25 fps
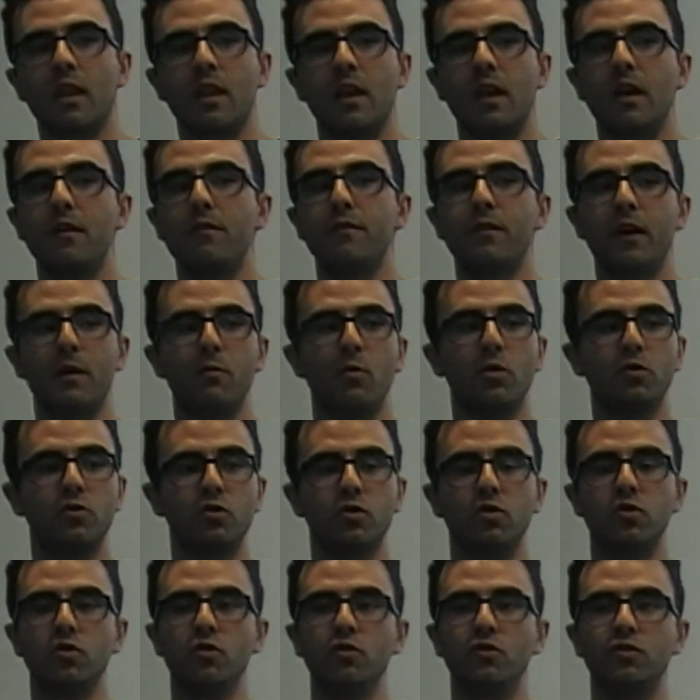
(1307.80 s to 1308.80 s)
if I want to
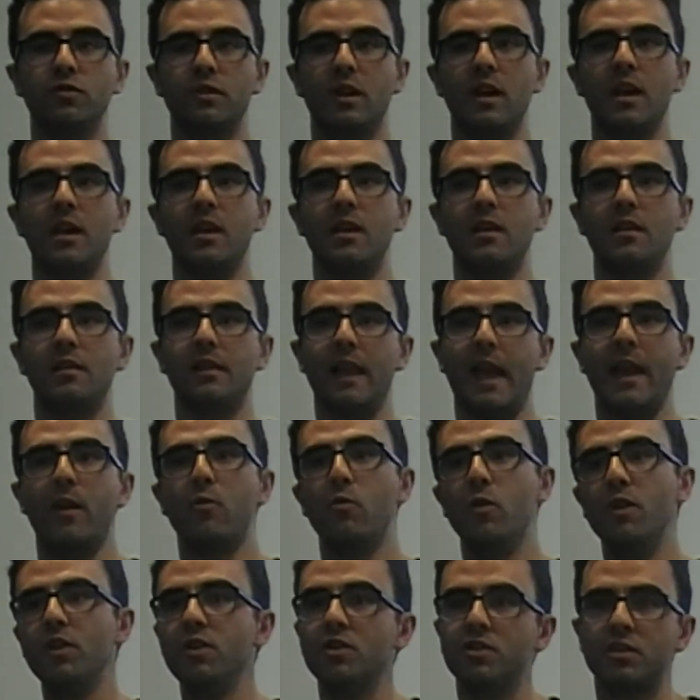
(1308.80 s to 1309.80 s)
use a
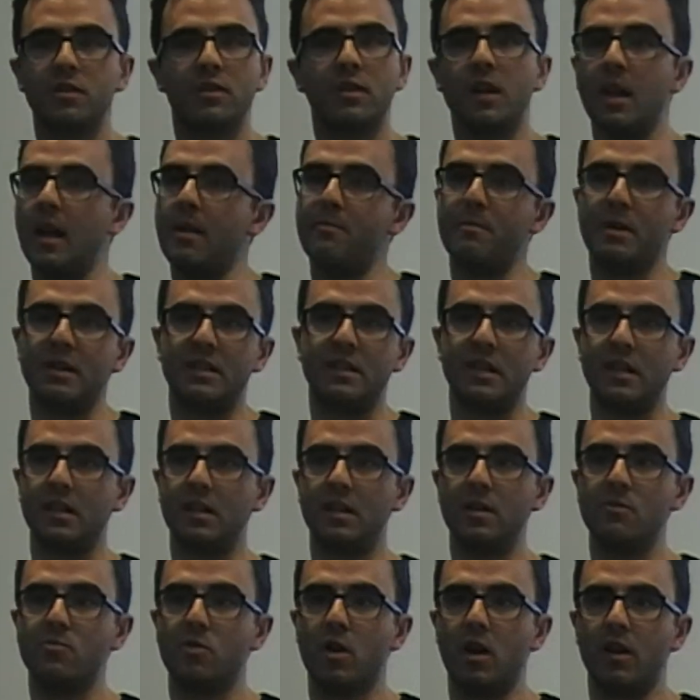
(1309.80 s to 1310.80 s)
language, a
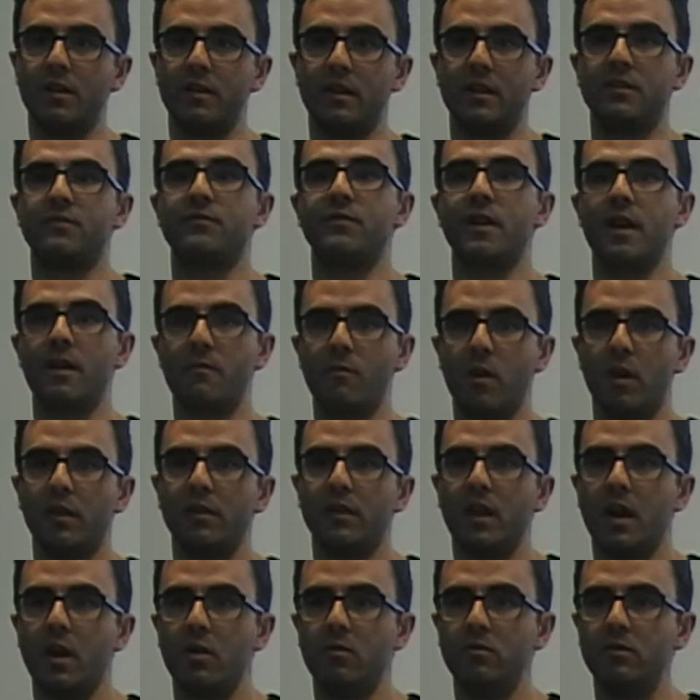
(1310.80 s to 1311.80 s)
particular one that's very well
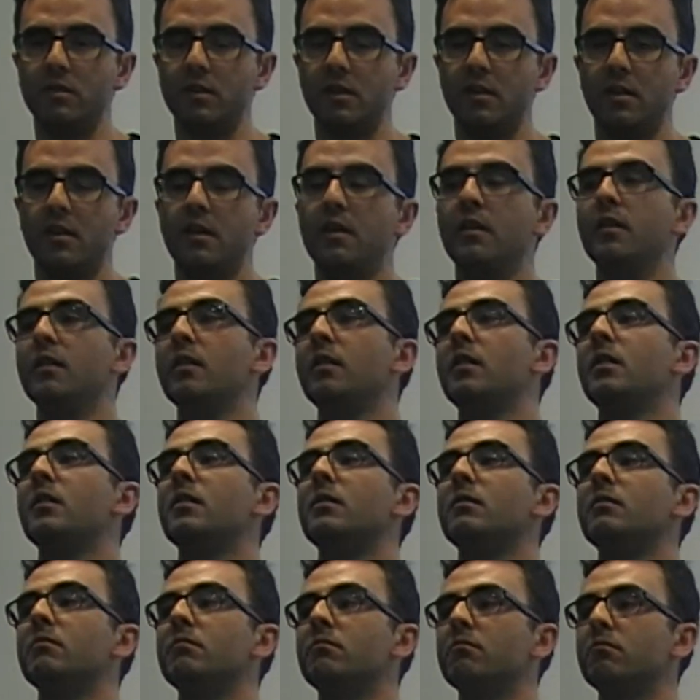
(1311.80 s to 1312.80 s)
known,
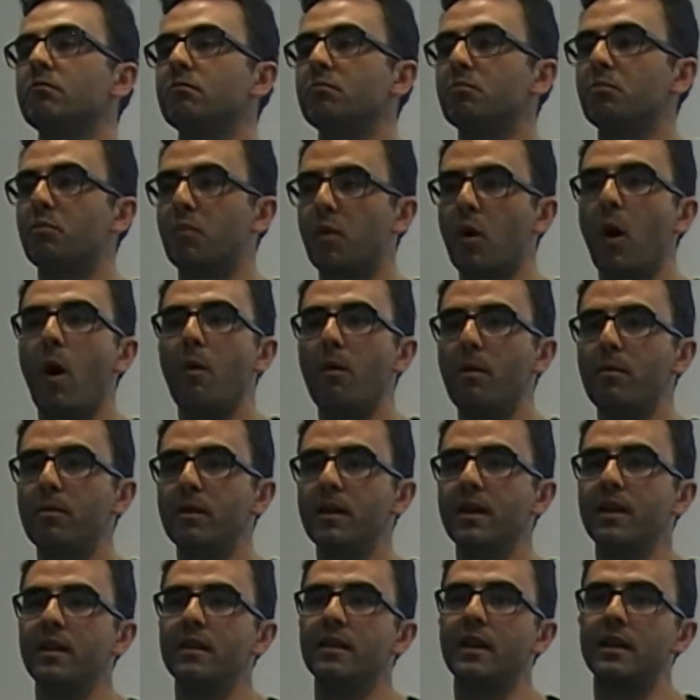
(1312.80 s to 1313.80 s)

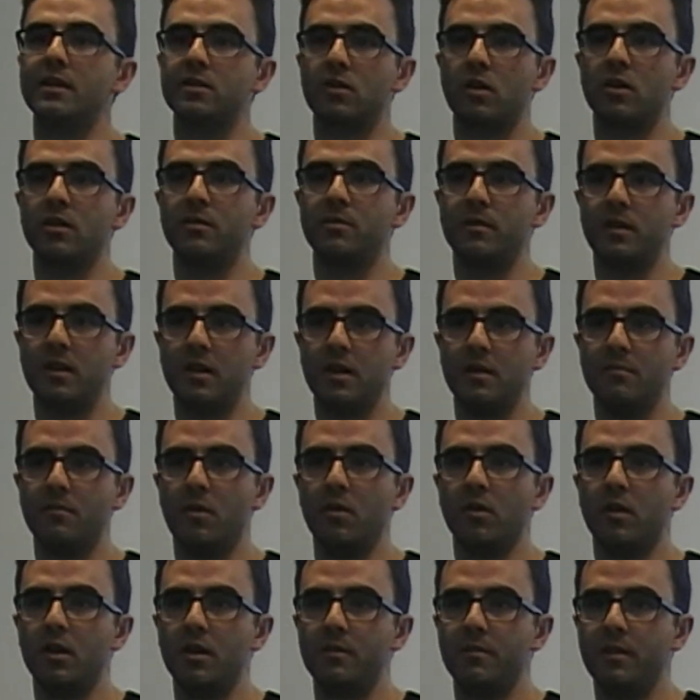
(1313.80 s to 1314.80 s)
probably there's going to be a
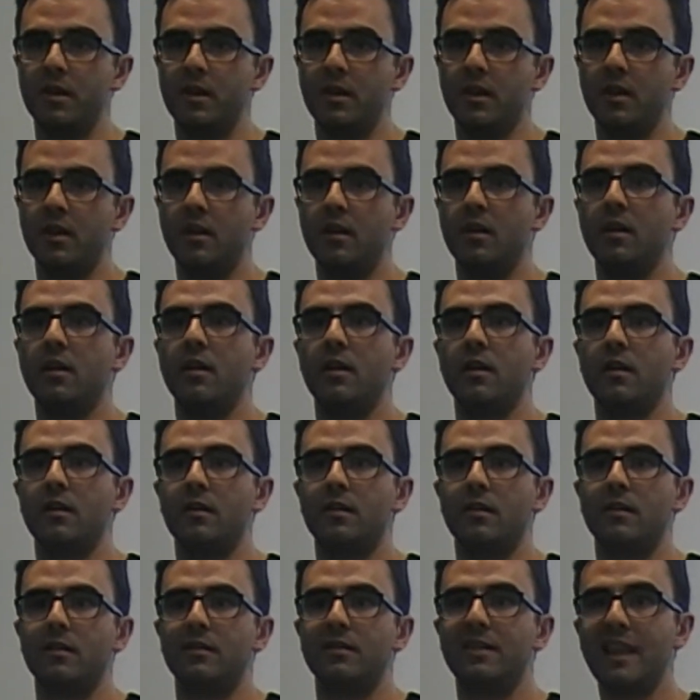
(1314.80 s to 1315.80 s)
MongoDB
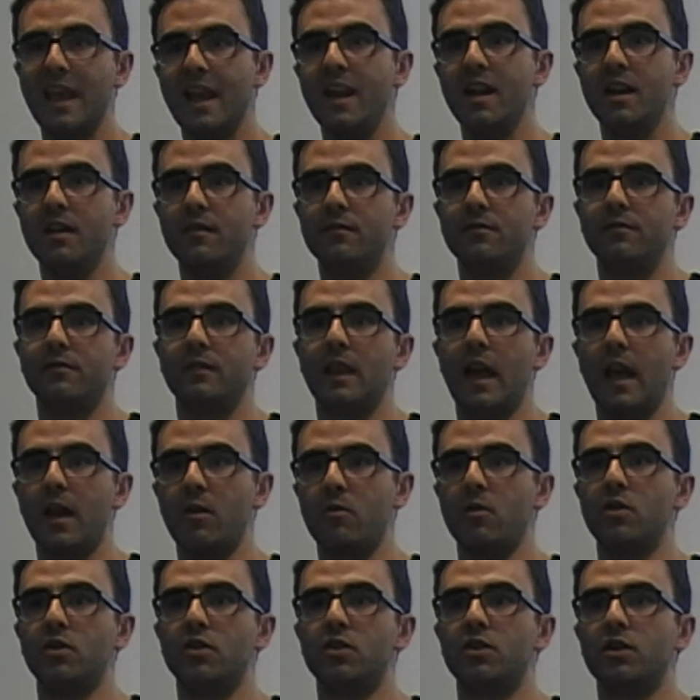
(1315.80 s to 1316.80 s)
native
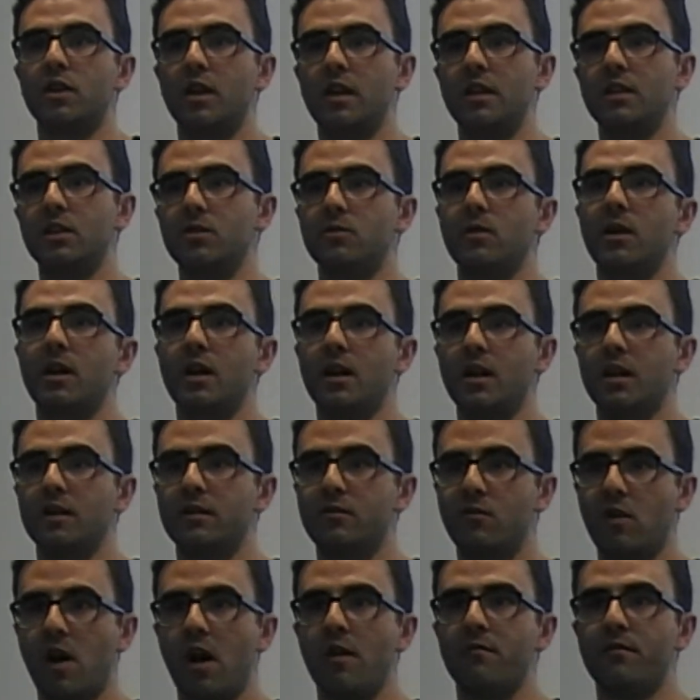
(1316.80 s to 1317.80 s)
language integrated
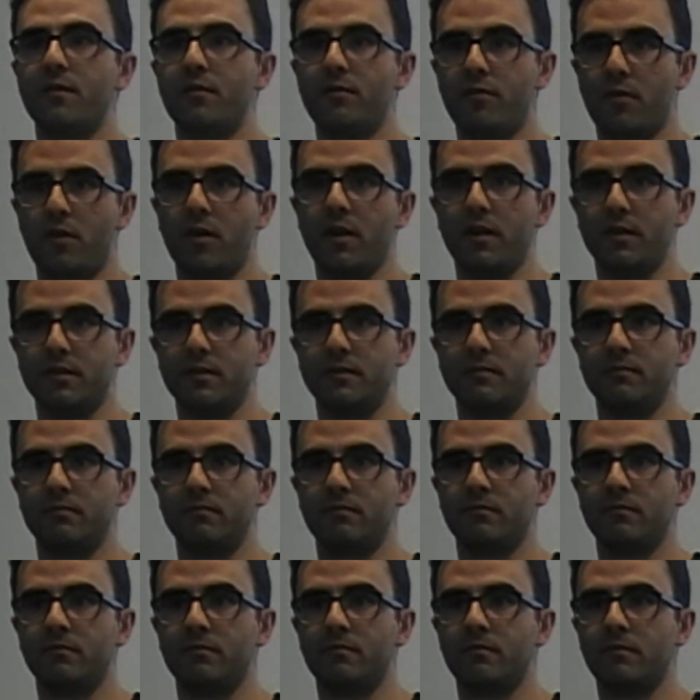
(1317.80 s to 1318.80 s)
driver for
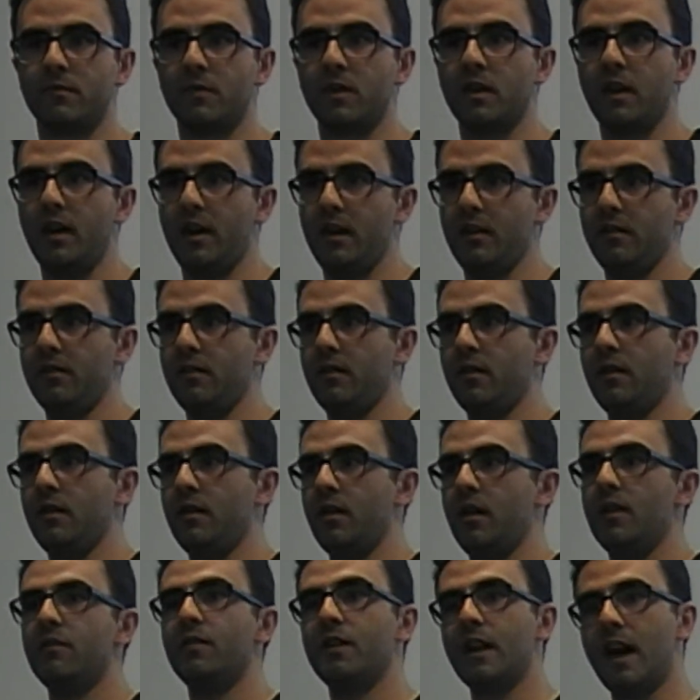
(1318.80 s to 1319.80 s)
it. Okay?
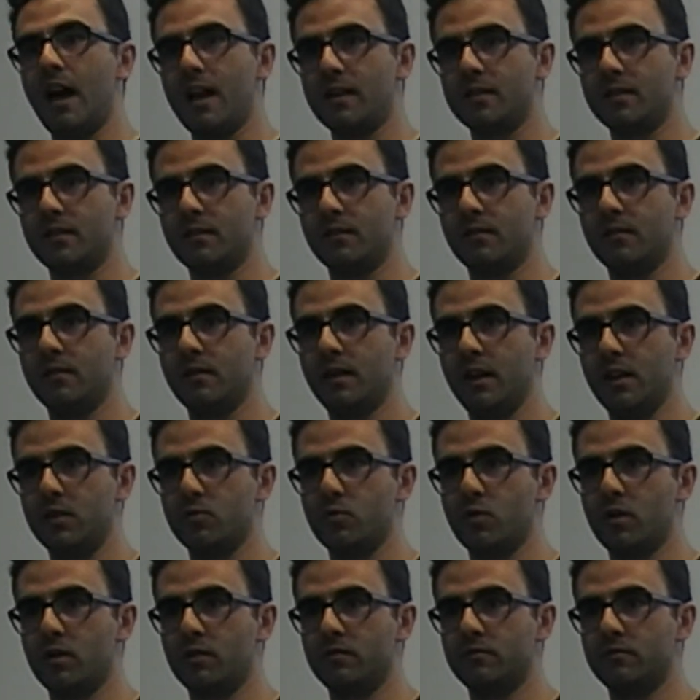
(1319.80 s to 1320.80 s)
Even Haskell as well.